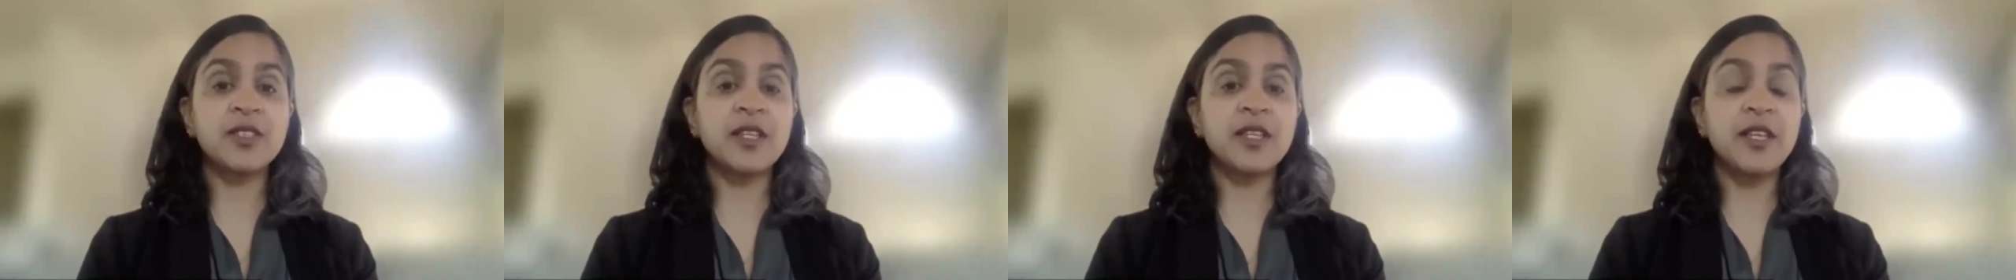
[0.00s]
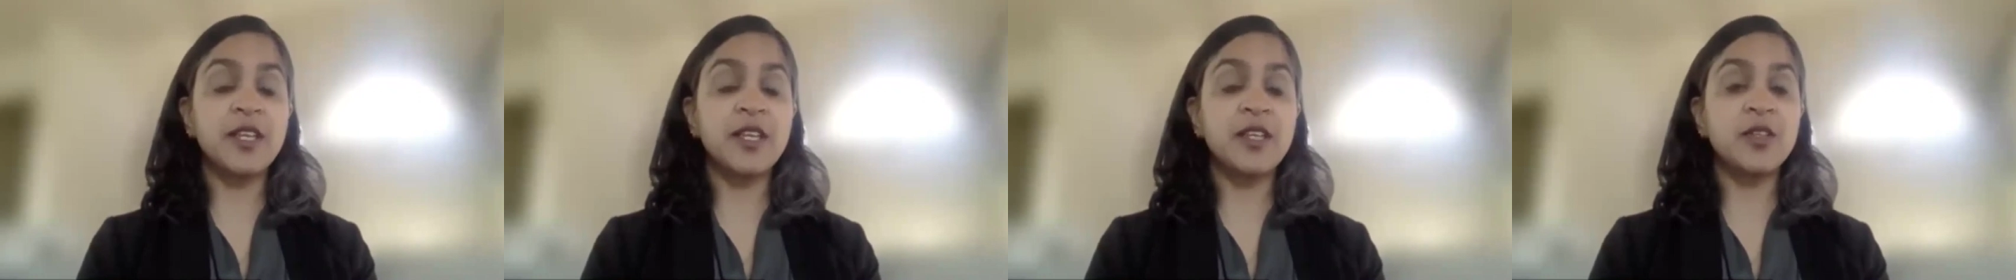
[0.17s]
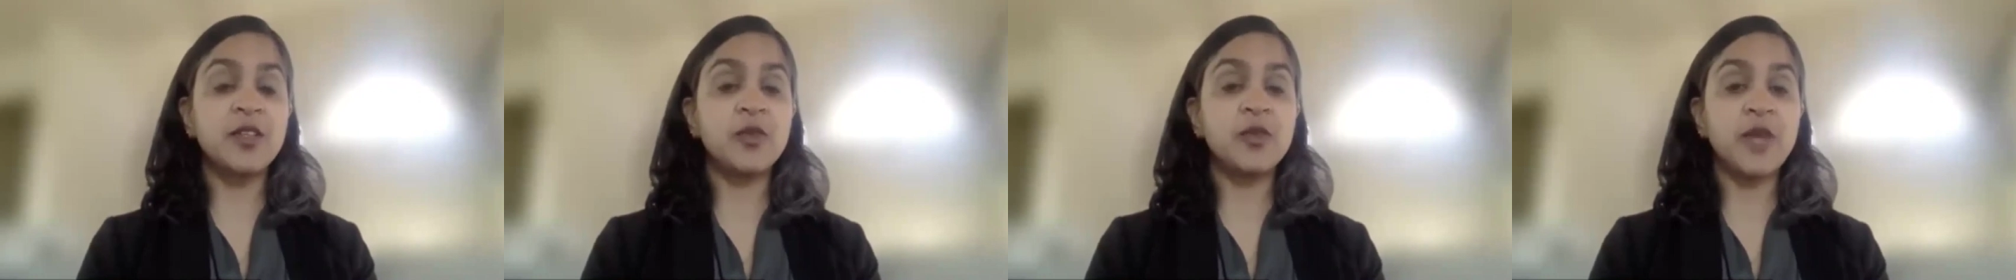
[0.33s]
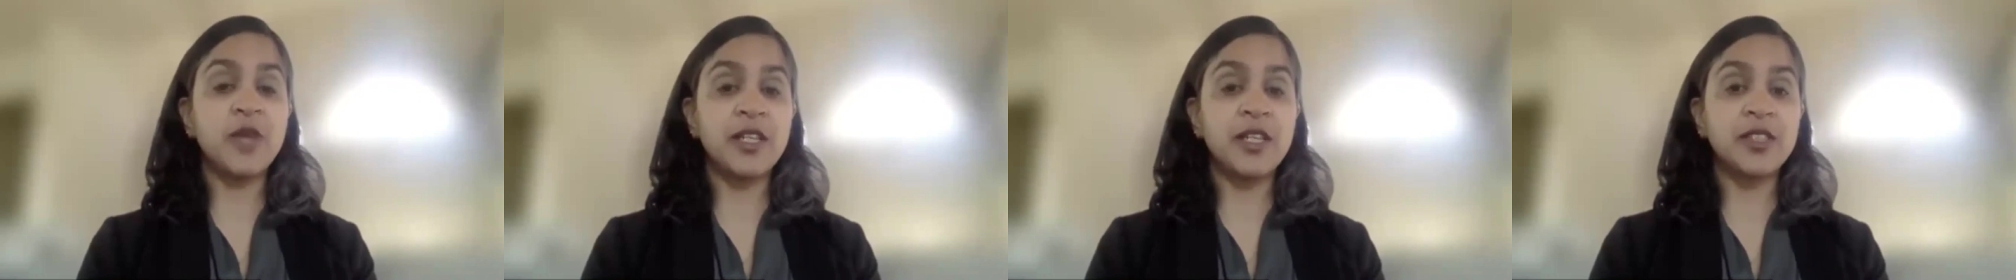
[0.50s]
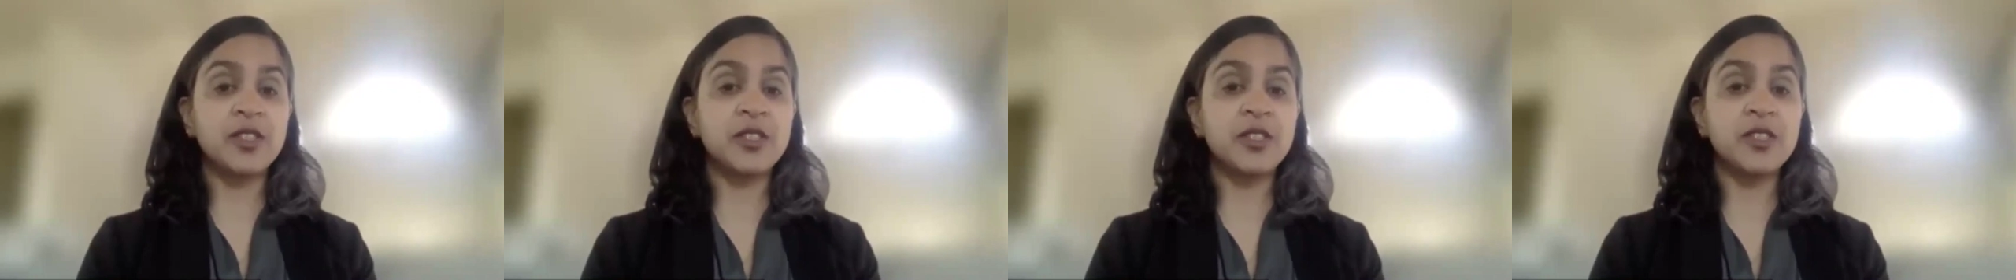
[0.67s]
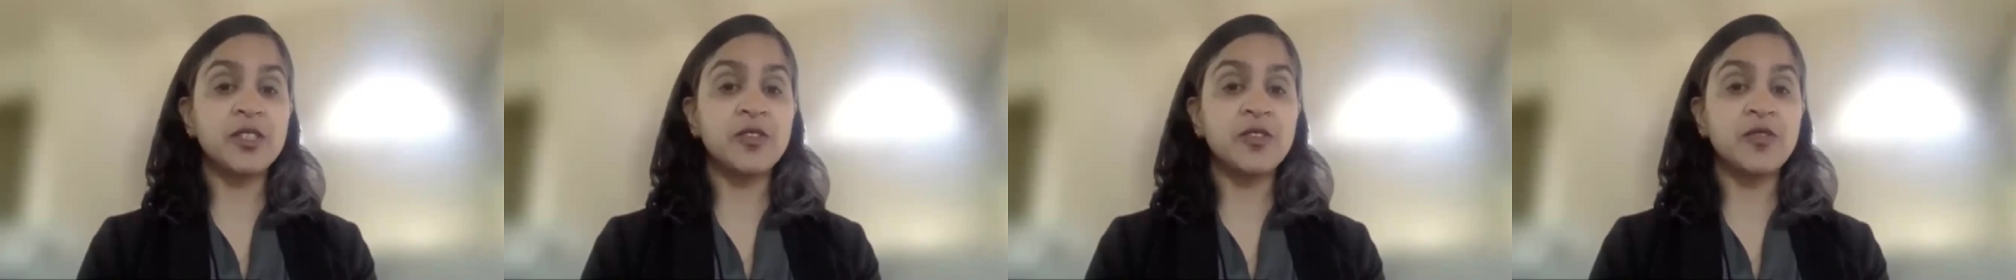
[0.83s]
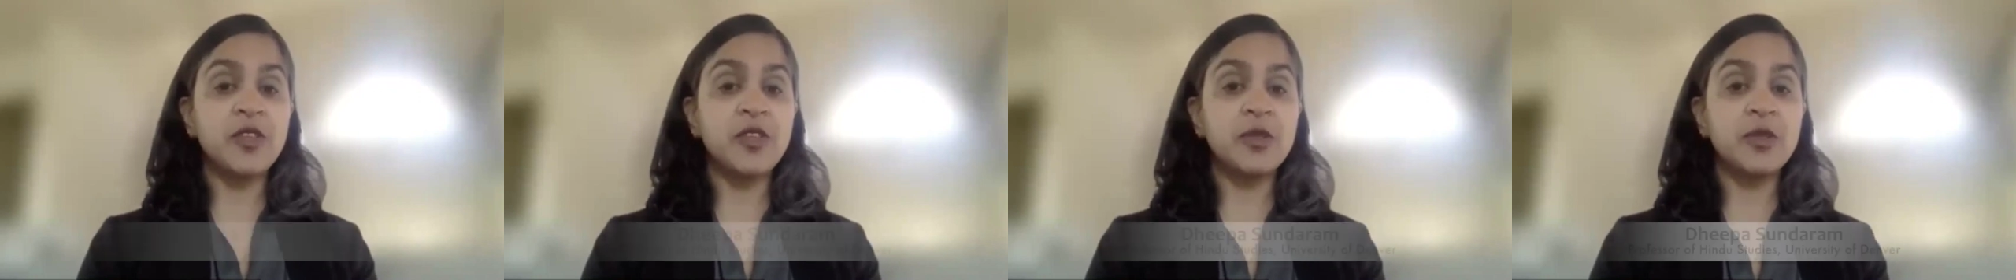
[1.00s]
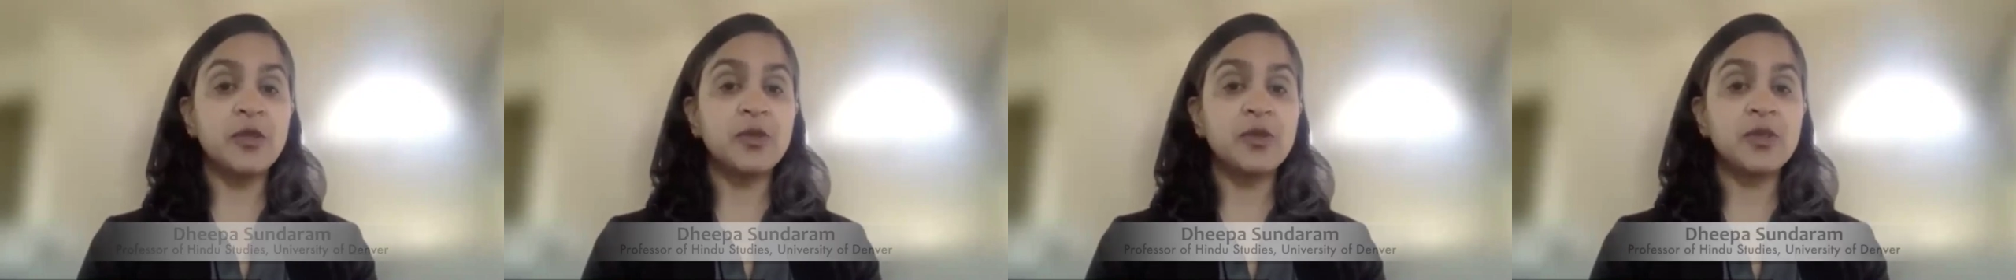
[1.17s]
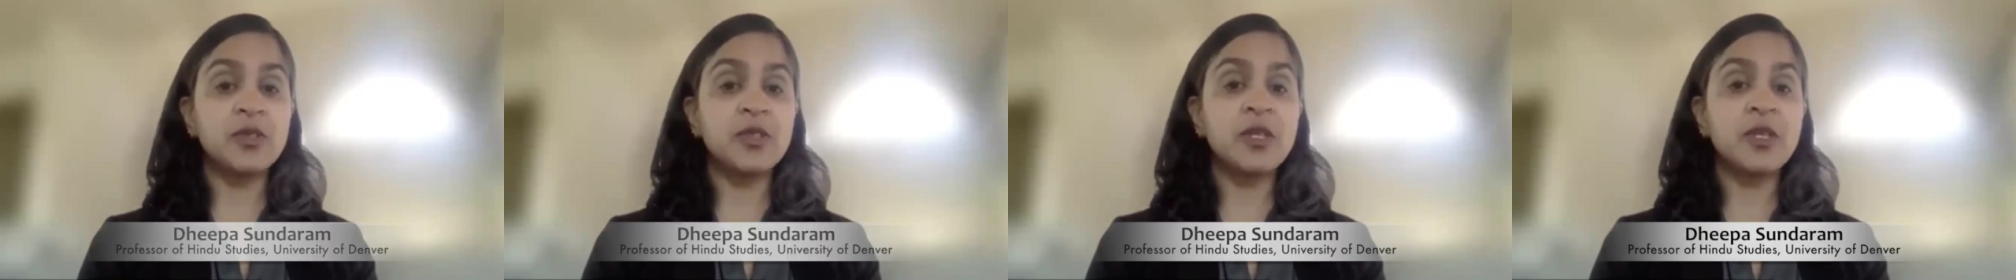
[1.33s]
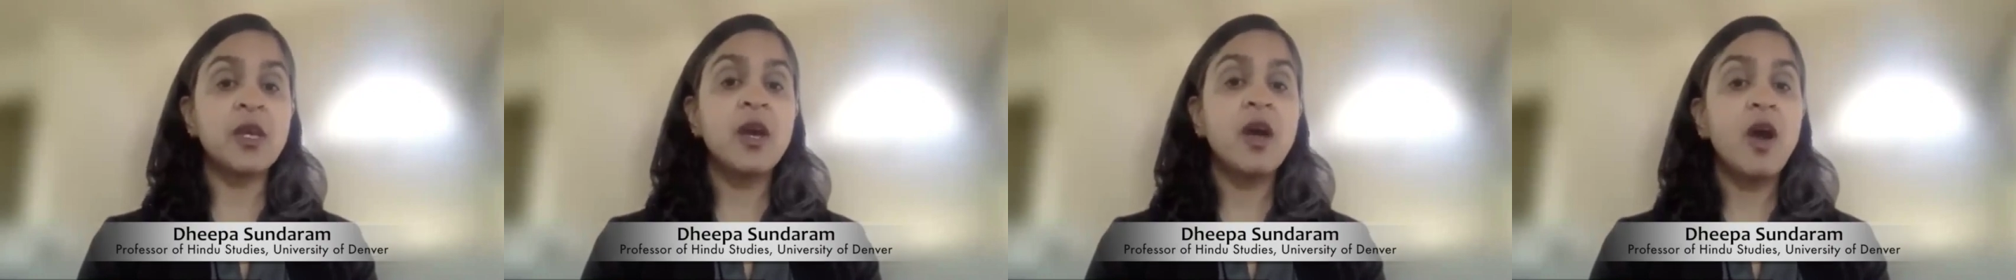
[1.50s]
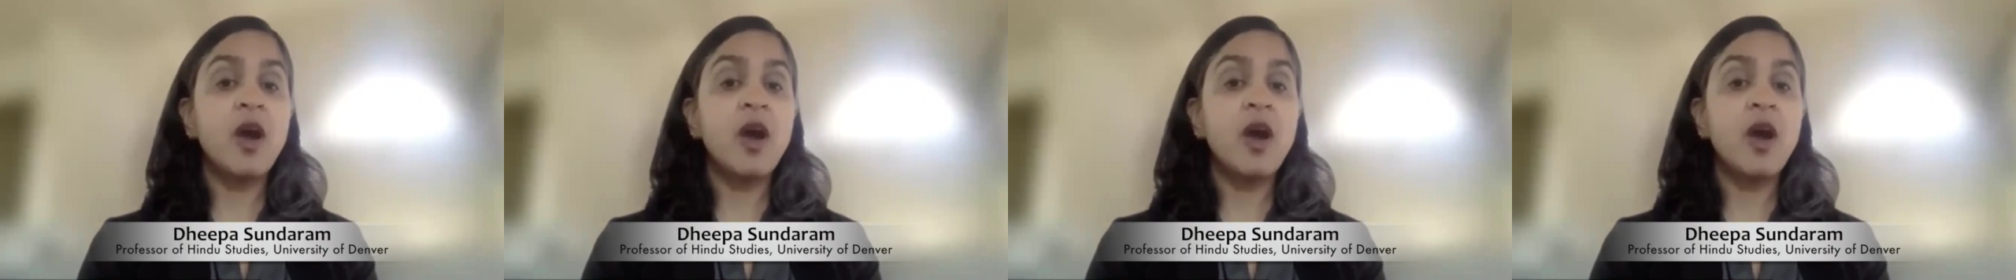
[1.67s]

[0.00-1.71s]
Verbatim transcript: and Hindu nationalist views